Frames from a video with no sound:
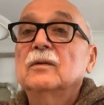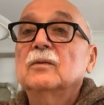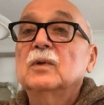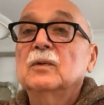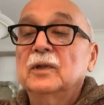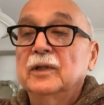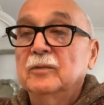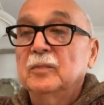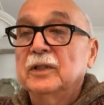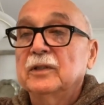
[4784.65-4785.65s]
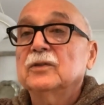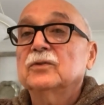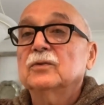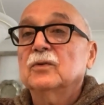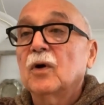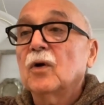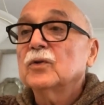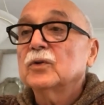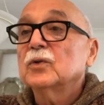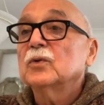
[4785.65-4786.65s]
going to be issued all
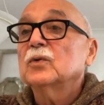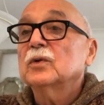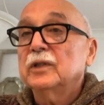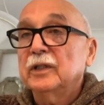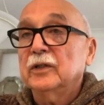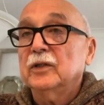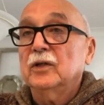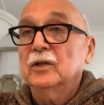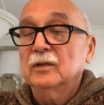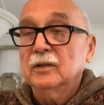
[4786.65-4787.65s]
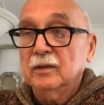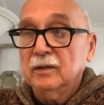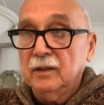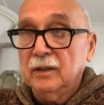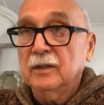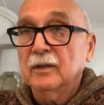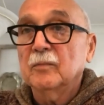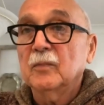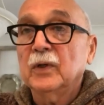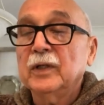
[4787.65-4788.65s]
new gear. And
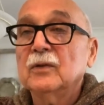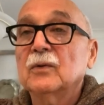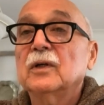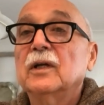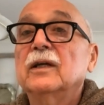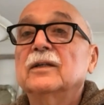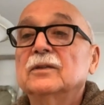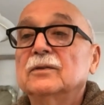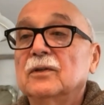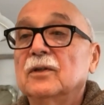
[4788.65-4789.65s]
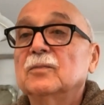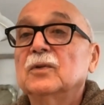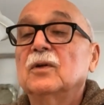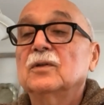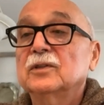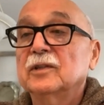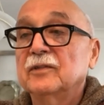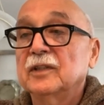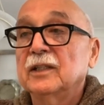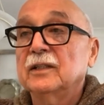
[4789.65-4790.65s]
Marine Corps has a term called
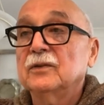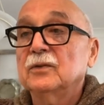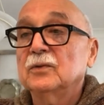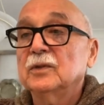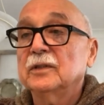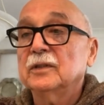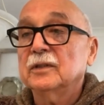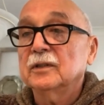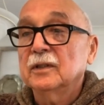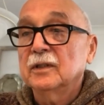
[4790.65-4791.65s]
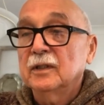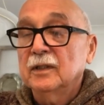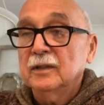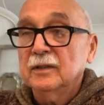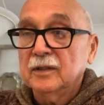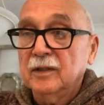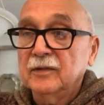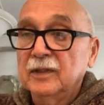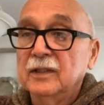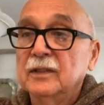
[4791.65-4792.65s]
782 gear. And
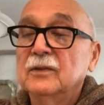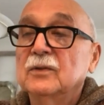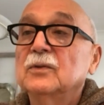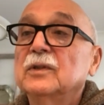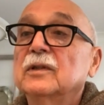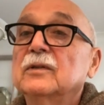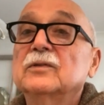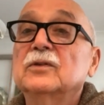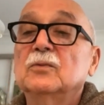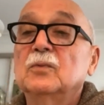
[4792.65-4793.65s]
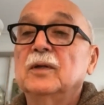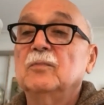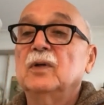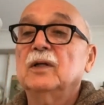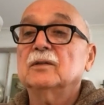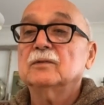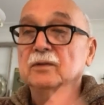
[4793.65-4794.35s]
782 gear is your web belt,